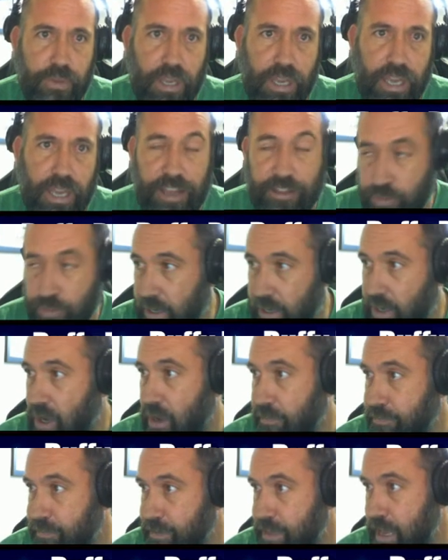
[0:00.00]
ace queen
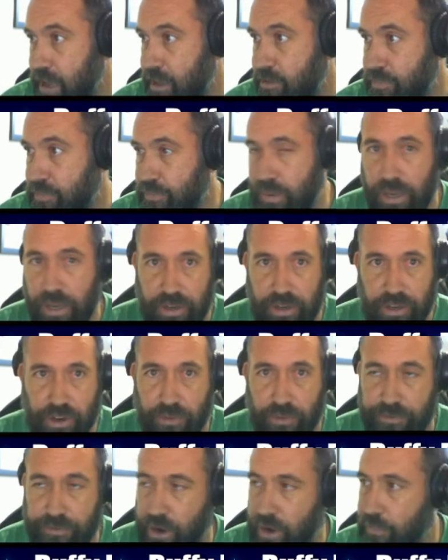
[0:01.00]
off, yes, but, you know,
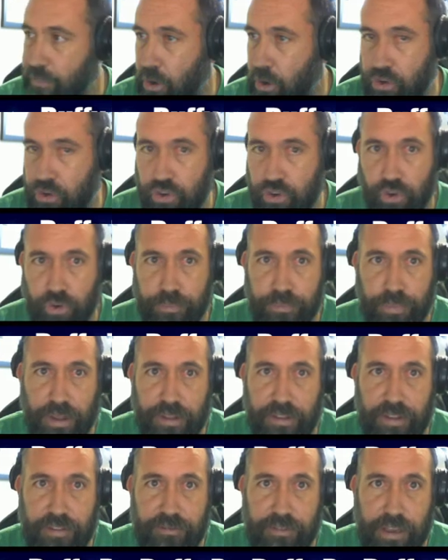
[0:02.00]
very marginal
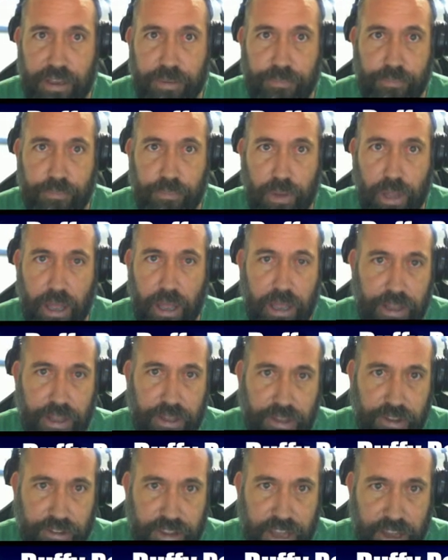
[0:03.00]
plus EV. In
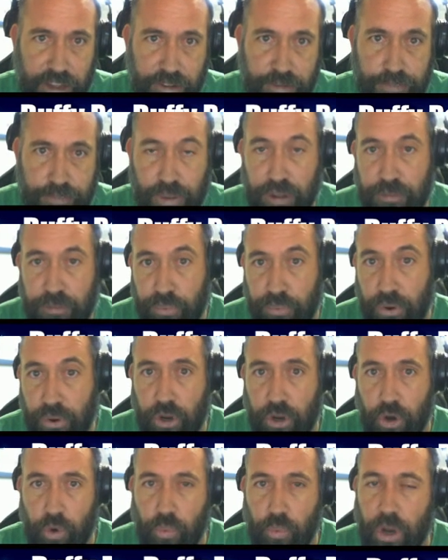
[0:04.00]
this case, plus
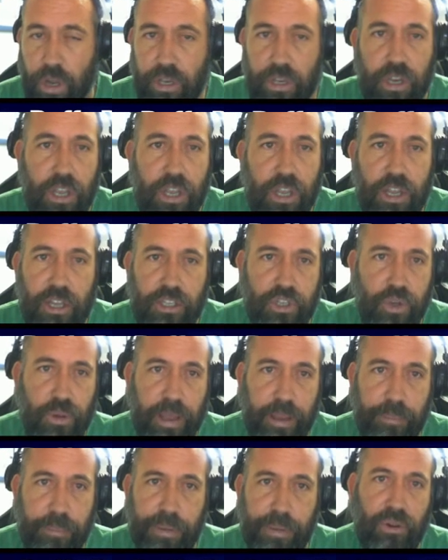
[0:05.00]
0.01, so
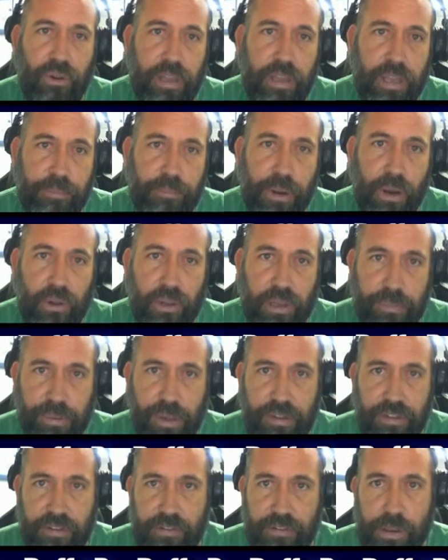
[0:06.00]
like barely
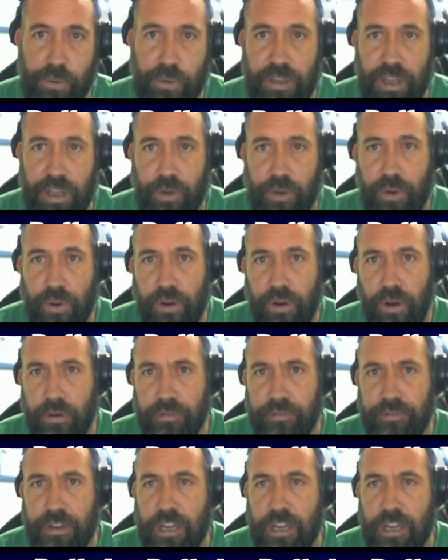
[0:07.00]
plus EV with king queen off.